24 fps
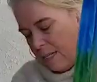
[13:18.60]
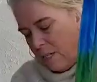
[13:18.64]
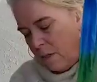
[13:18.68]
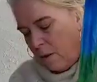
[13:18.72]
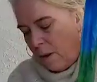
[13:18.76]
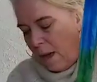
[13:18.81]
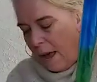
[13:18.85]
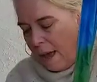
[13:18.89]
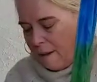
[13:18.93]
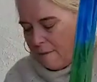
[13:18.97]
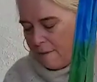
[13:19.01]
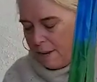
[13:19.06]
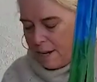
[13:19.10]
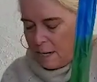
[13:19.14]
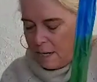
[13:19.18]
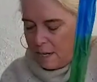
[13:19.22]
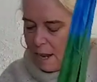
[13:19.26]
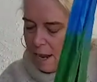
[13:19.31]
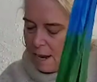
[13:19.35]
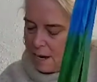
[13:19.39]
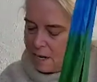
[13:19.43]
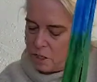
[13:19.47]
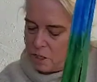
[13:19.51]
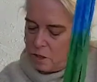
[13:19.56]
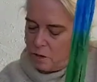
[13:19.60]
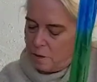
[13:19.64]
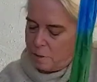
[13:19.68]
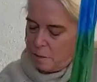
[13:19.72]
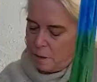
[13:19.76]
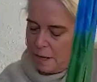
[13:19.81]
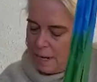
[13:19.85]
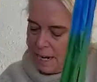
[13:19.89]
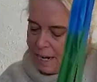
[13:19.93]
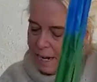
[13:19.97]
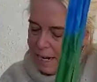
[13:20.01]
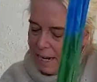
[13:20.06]
So I've had a lot of
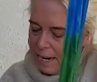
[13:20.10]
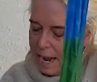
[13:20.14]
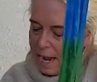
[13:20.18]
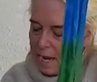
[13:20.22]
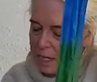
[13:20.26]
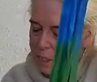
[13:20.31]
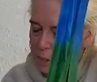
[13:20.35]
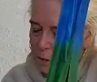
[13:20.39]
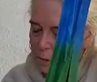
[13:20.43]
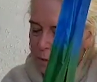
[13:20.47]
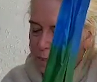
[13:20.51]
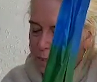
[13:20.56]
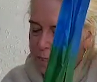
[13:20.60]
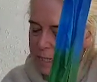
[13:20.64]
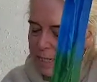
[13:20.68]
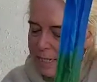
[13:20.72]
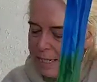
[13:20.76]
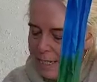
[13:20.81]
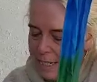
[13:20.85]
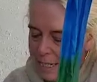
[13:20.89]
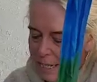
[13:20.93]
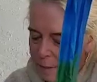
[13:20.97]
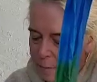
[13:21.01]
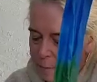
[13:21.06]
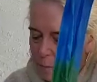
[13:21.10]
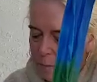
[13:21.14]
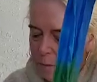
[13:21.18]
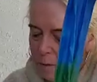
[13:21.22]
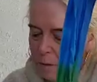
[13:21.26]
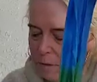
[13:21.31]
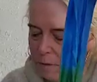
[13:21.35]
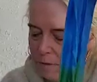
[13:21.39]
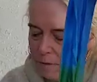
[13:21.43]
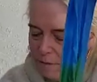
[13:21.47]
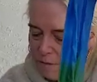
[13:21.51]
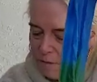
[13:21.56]
trouble getting an actual deep
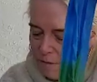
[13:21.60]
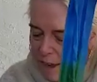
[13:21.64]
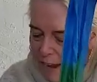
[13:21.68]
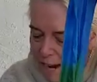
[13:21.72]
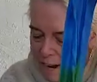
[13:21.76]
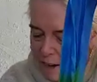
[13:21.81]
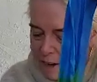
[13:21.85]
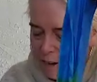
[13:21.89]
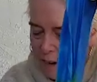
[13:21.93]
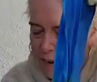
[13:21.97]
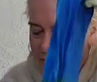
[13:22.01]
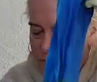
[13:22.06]
fire